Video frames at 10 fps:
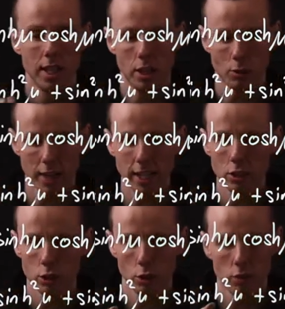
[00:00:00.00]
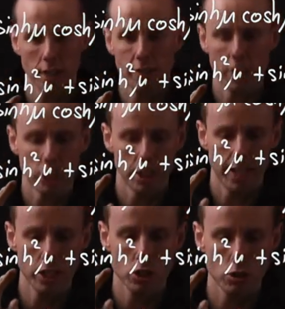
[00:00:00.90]
Okay, so differentiate
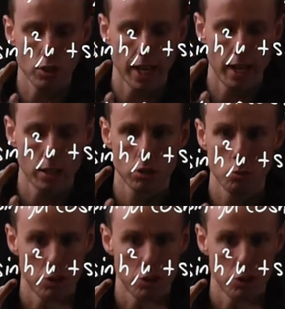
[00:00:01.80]
this, you get, with